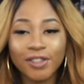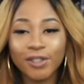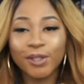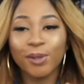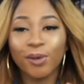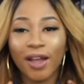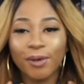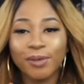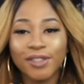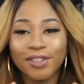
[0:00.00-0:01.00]
just thought I
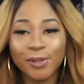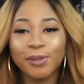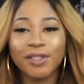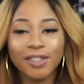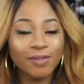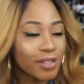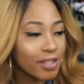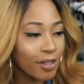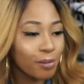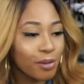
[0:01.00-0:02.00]
would do this
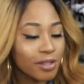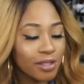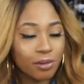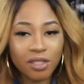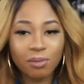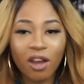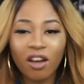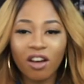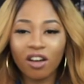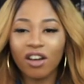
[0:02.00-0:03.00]
video because it was in my
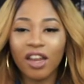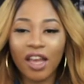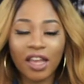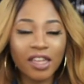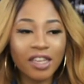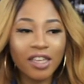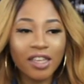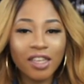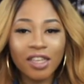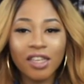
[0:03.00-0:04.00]
heart. Like,
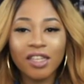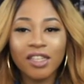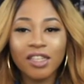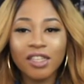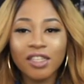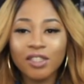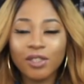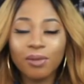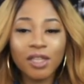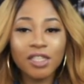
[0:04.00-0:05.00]

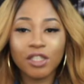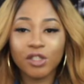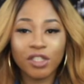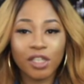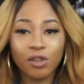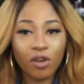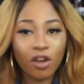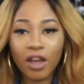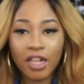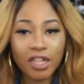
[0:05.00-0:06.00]
some things are just in your
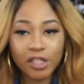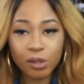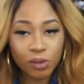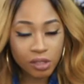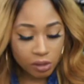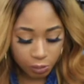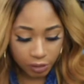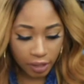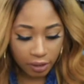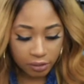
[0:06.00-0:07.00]
heart, and I just wanted to put
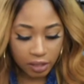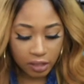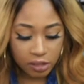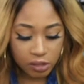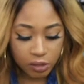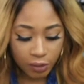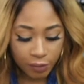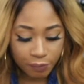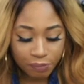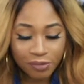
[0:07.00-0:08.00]
it out there. So
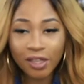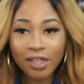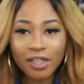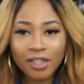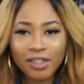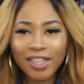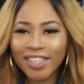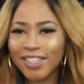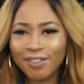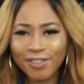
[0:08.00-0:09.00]

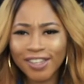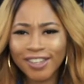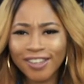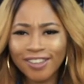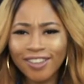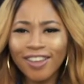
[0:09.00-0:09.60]
that's it really.